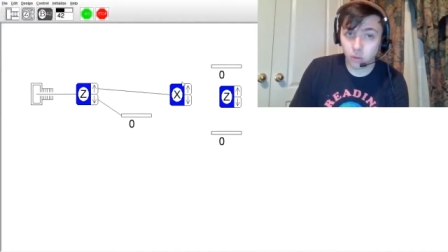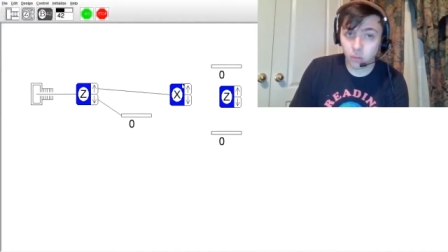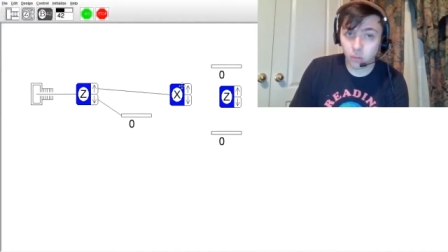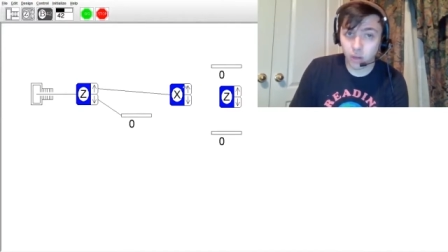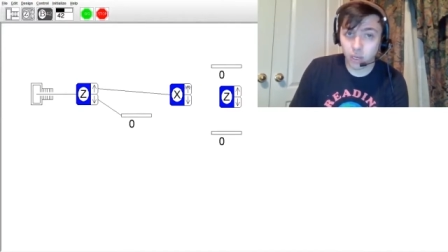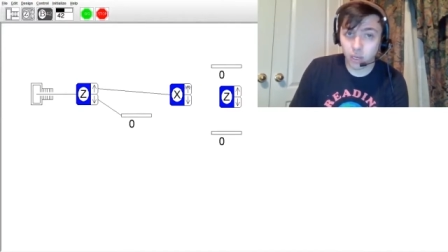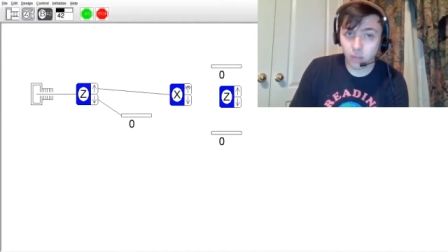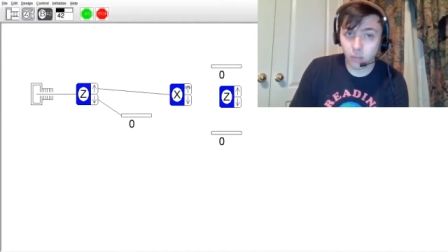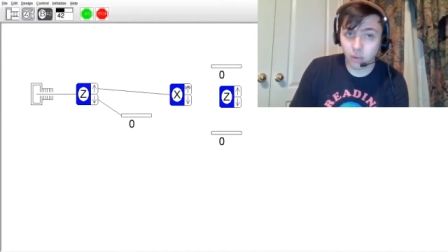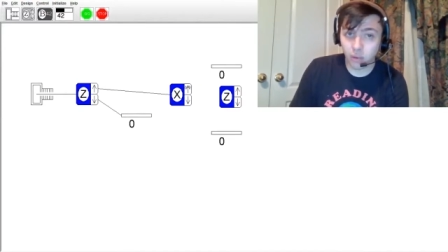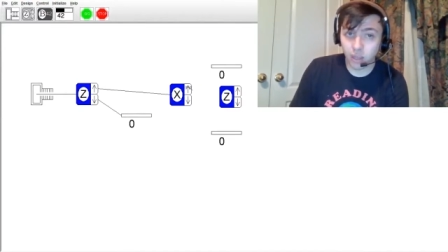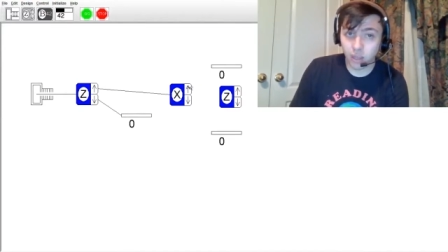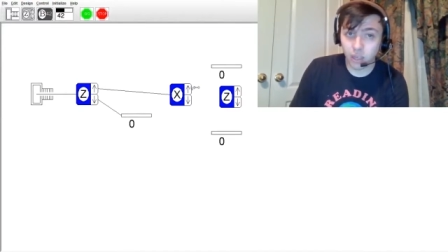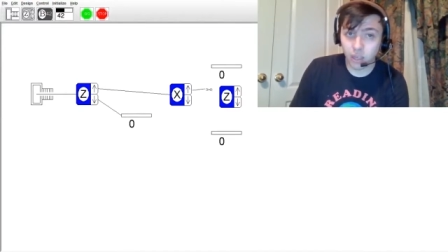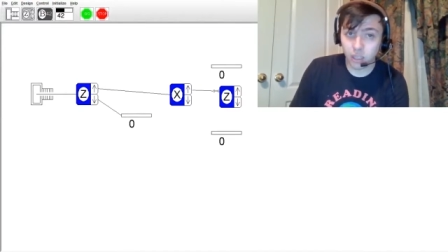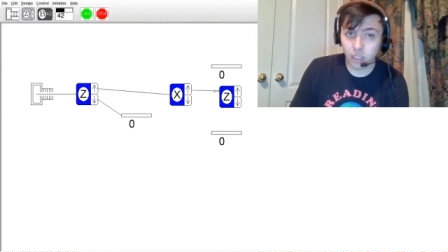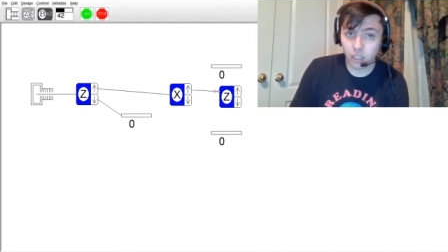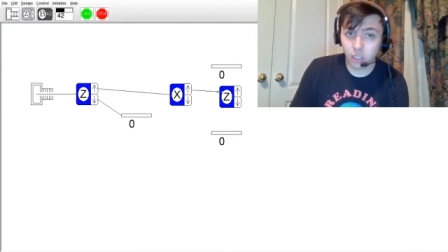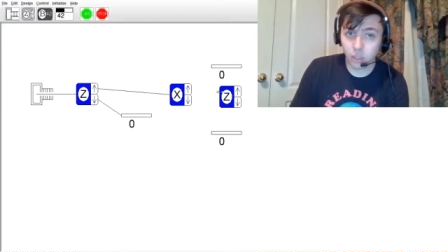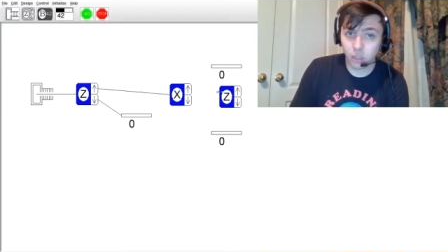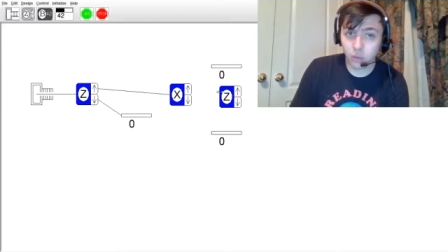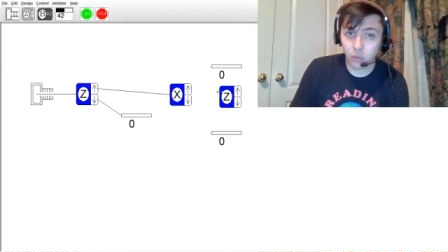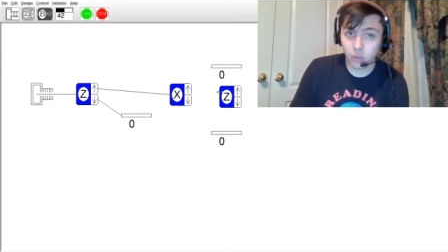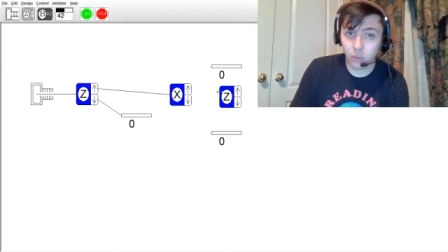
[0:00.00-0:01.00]
Because we're sending
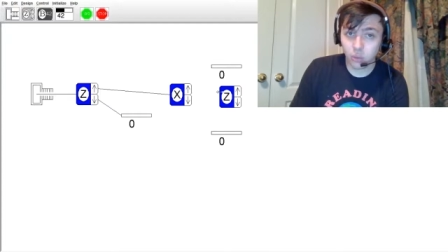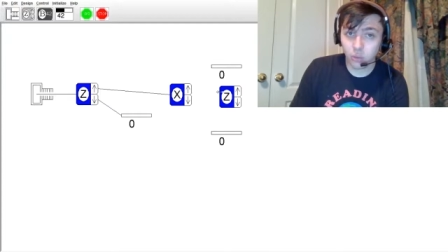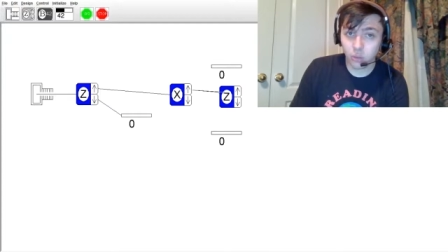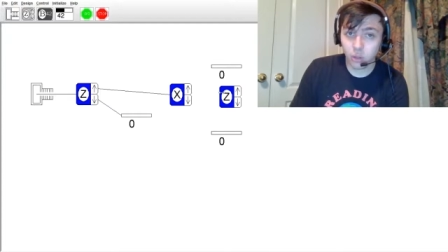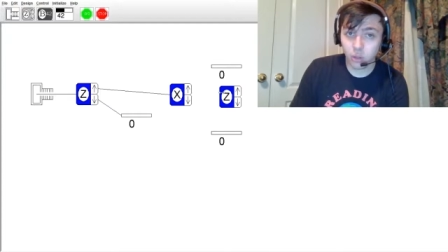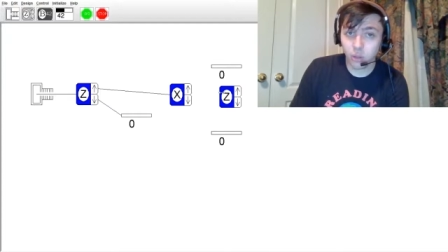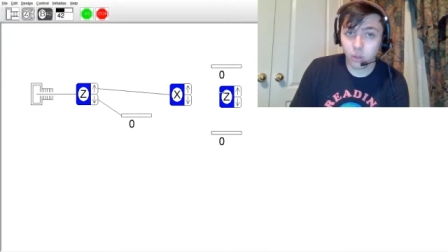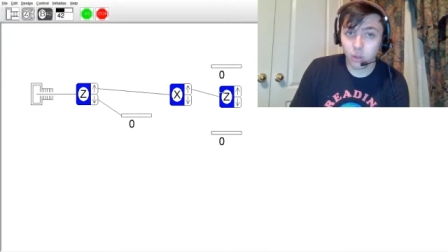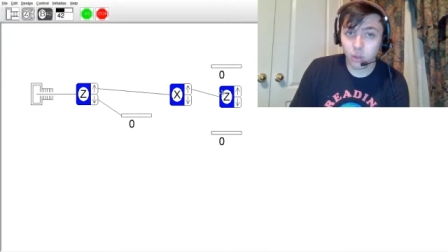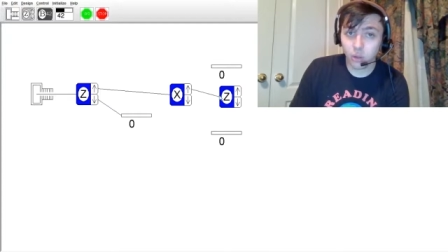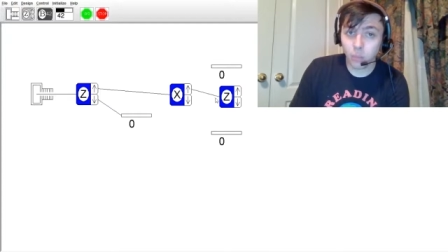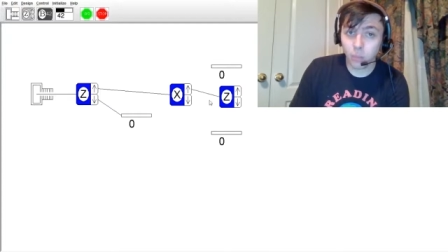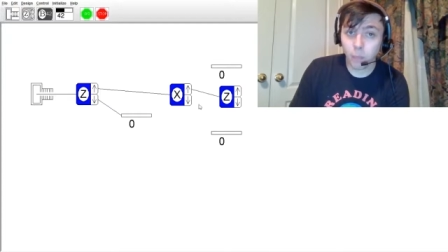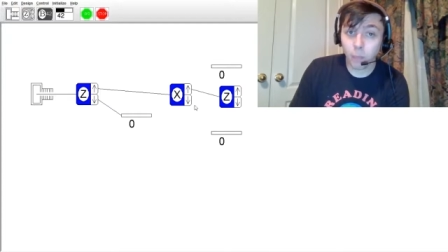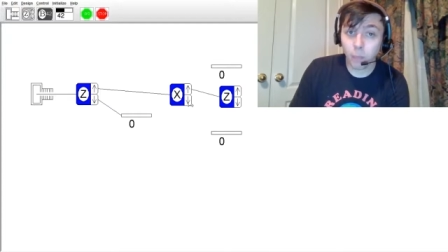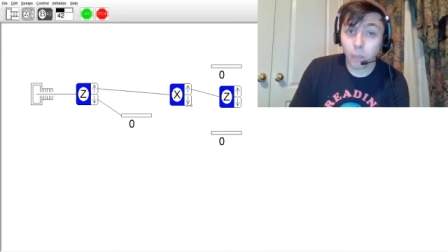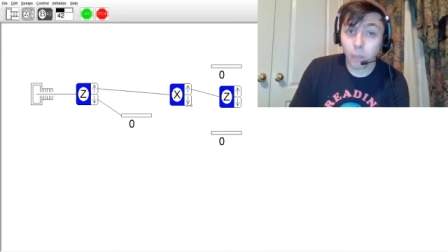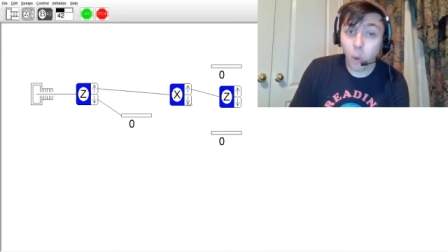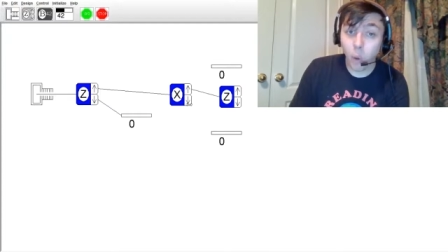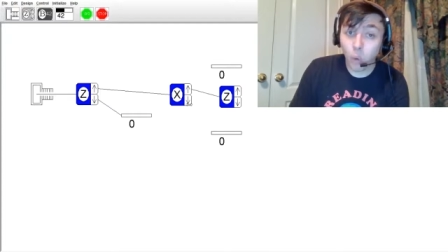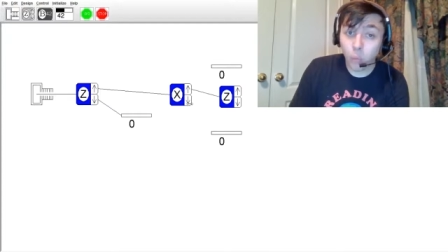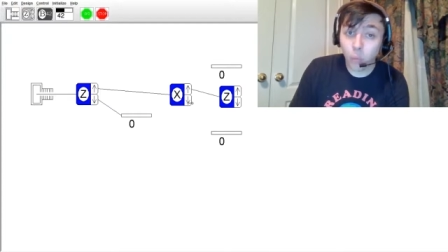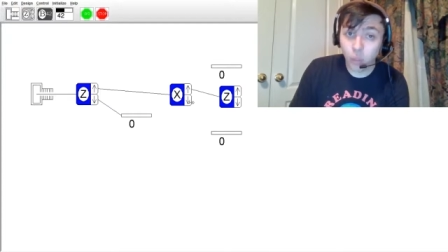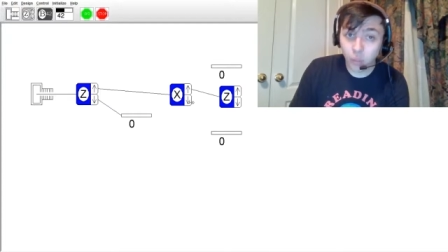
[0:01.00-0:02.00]
you
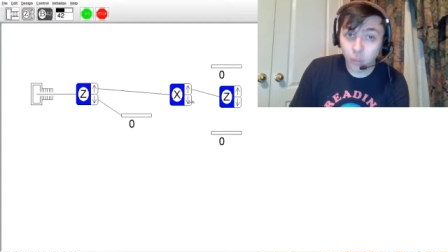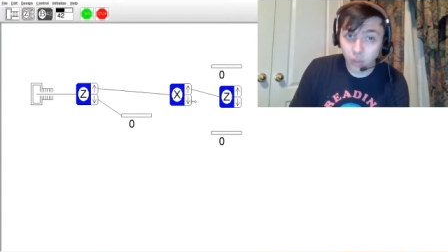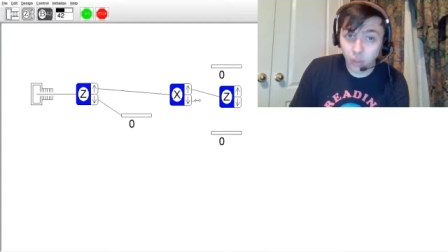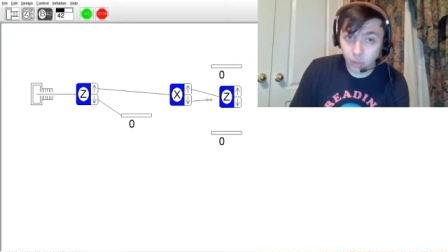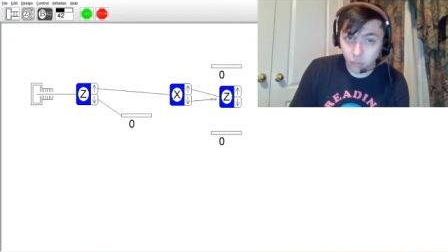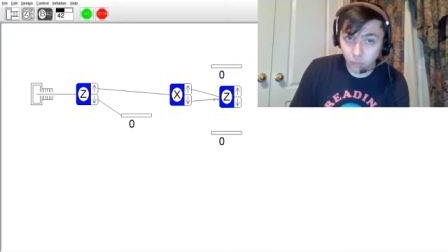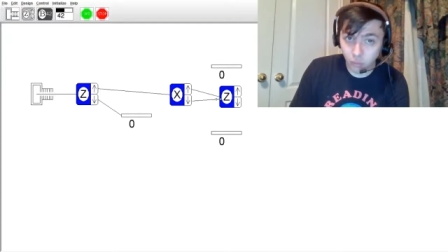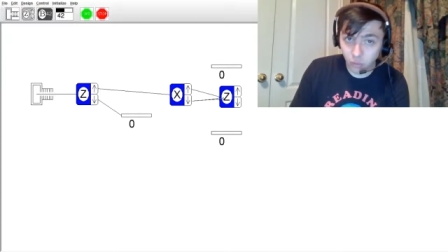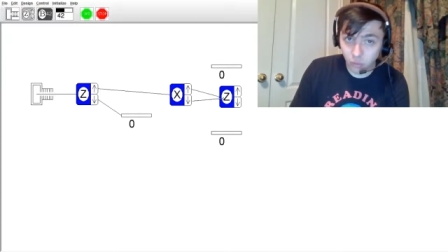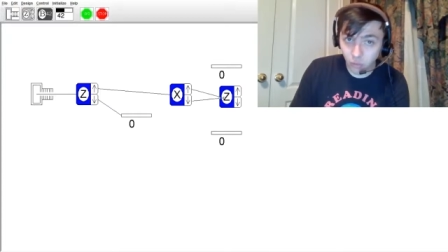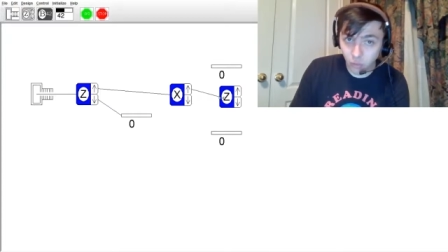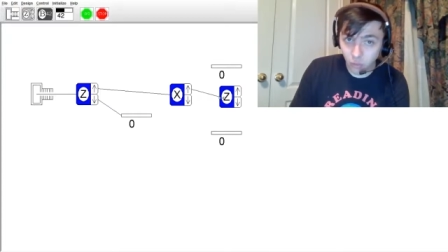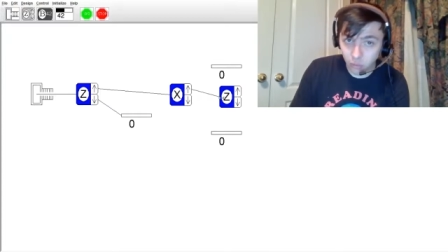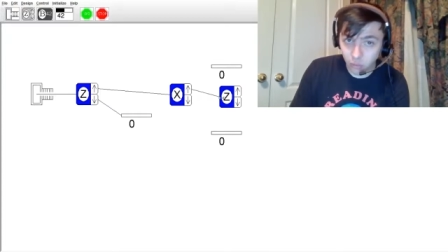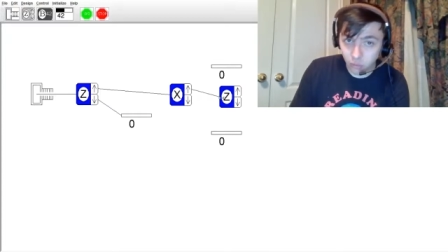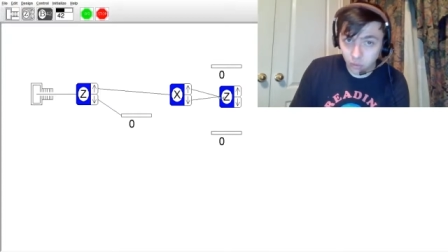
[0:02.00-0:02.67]
both of these results.